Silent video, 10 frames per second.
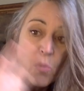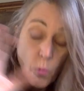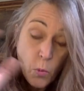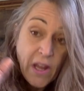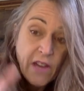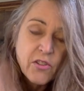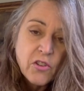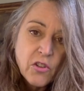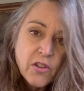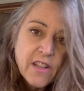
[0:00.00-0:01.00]
we have to
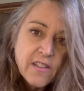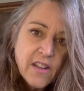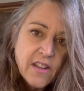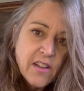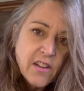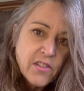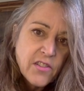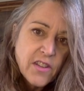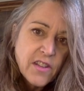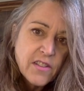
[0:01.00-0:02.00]
look at
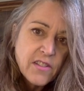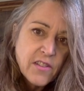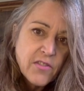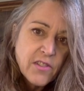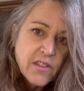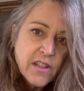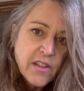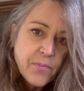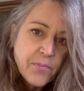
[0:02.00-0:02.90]
technology differently.